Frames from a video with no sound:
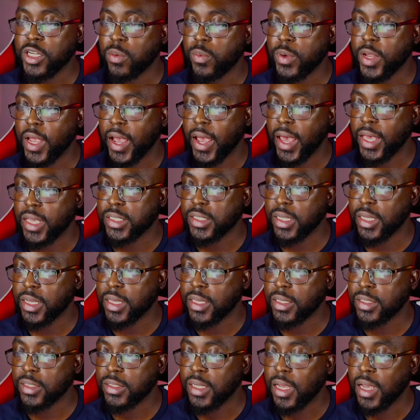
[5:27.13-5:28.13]
we ask
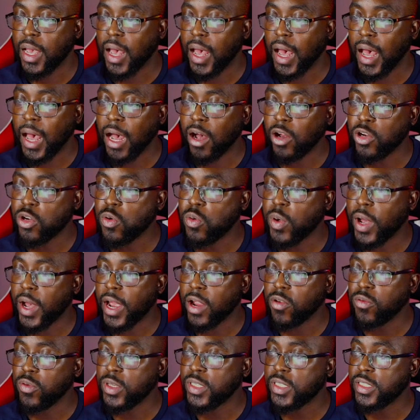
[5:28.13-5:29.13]
is, How do I
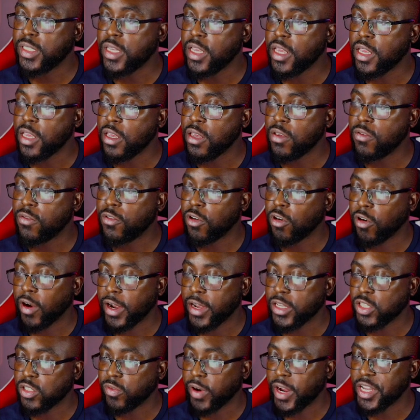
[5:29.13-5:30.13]
receive
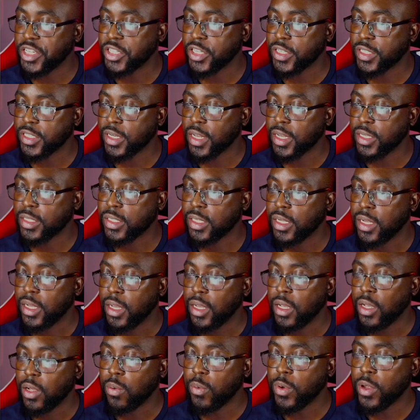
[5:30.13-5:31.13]
Christ's righteousness?
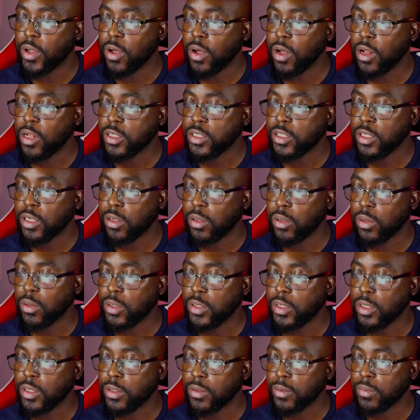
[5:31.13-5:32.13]
We all
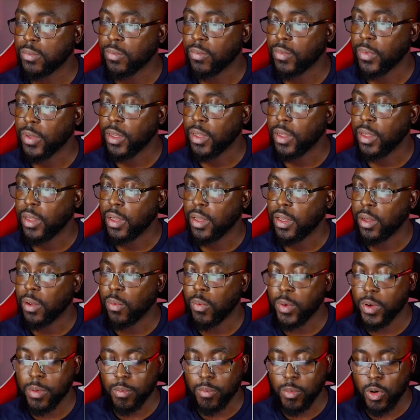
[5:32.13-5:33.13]
told
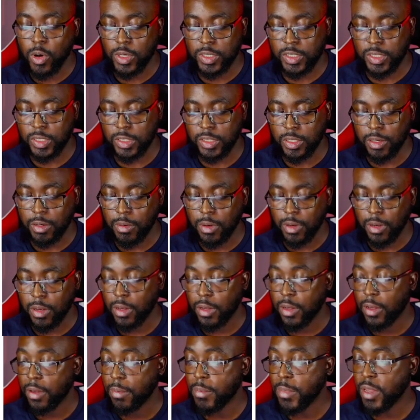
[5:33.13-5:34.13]
we must
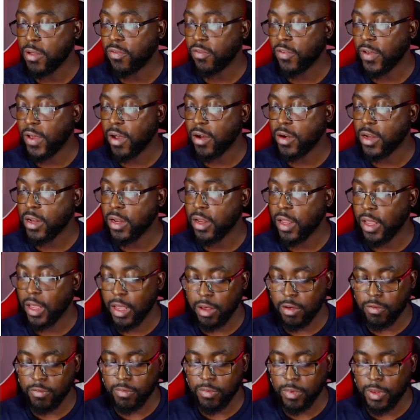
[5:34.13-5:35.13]
be found in
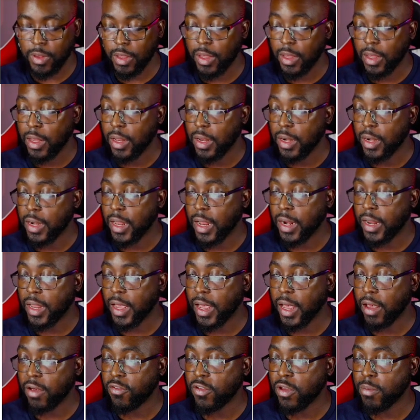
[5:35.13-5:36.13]
Him, not
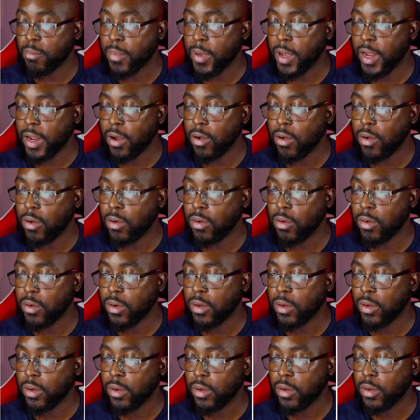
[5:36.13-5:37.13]
having my
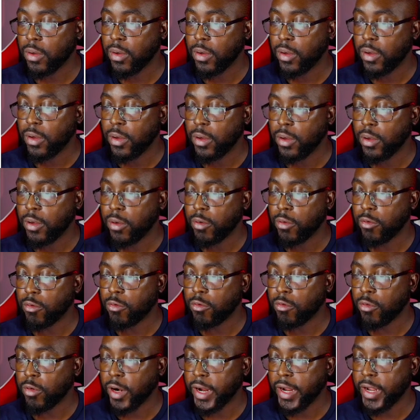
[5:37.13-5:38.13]
own
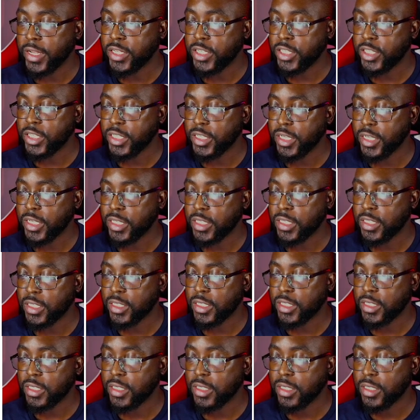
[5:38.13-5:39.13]

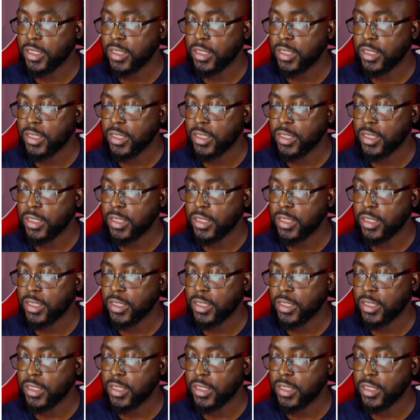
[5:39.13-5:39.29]
righteousness.